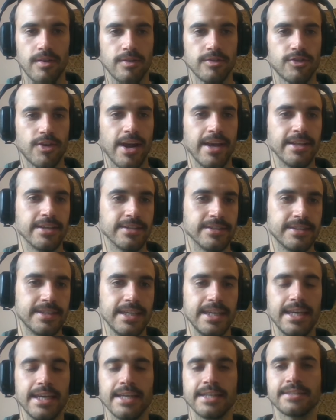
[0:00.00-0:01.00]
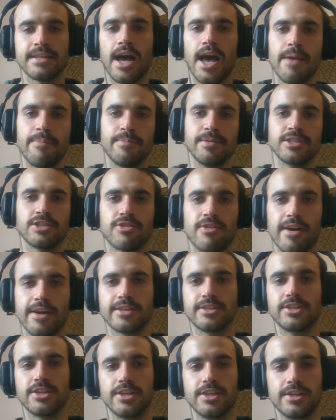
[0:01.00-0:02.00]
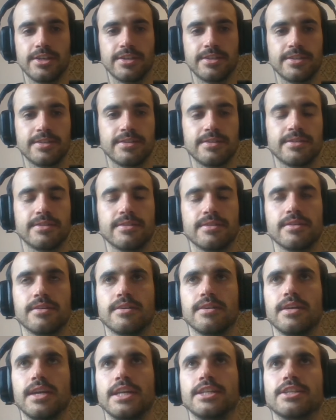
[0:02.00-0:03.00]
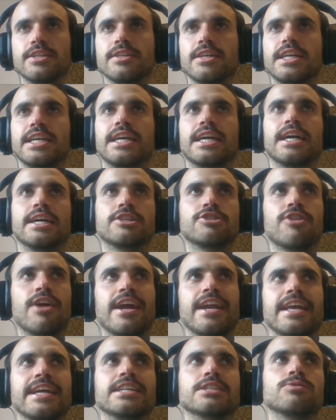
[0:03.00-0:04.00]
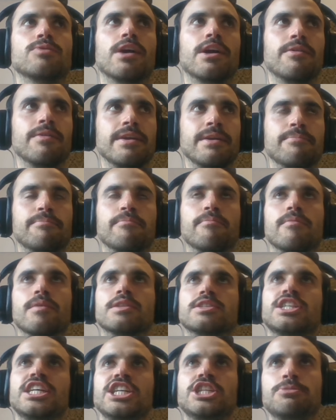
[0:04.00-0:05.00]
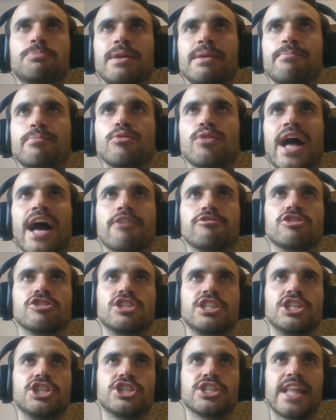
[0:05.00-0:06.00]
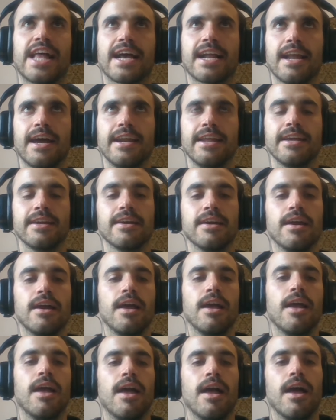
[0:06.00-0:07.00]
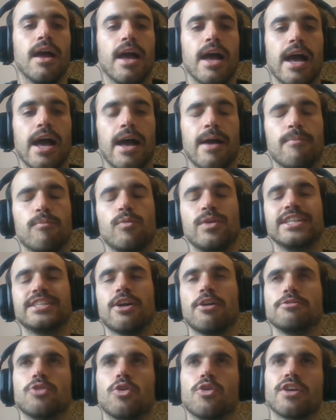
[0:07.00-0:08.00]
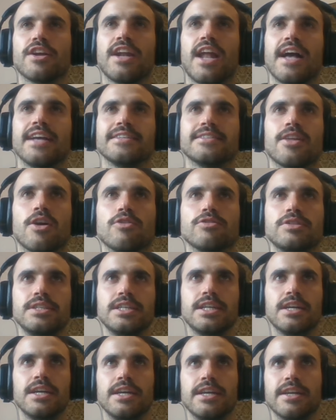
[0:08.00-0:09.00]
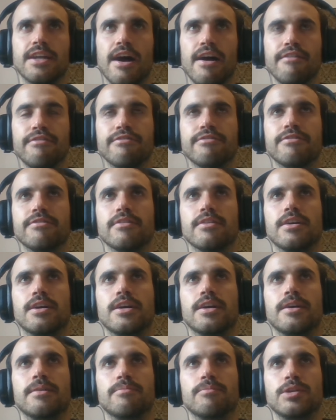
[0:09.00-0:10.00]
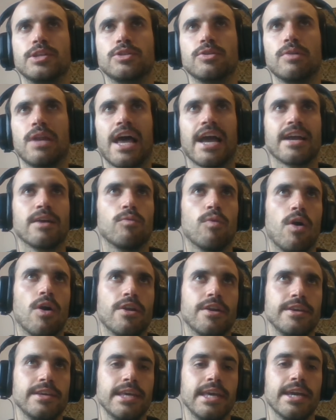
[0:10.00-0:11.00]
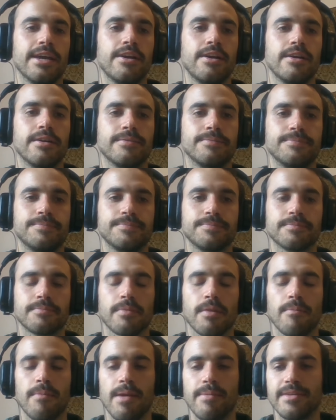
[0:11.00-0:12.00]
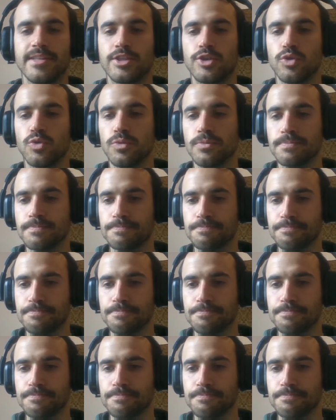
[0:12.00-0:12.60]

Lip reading: trainer C type instructors in trainings where we teach people how to teach slacklining. We don't organize those nearly enough. We do like 1 a year, maybe 2,